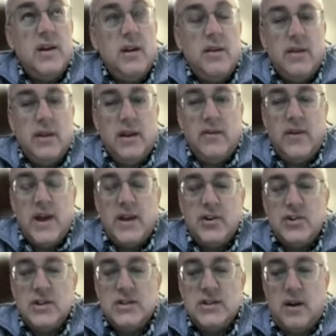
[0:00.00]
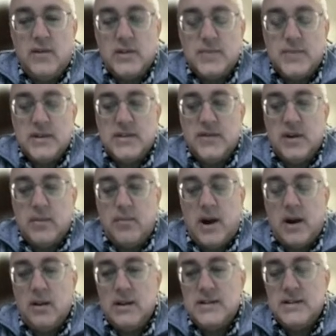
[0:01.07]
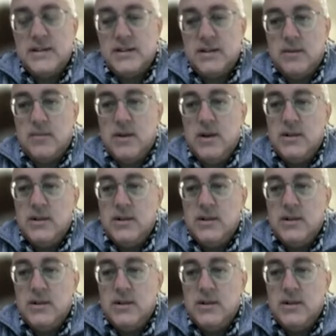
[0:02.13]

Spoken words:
the advantages of a specific modeling system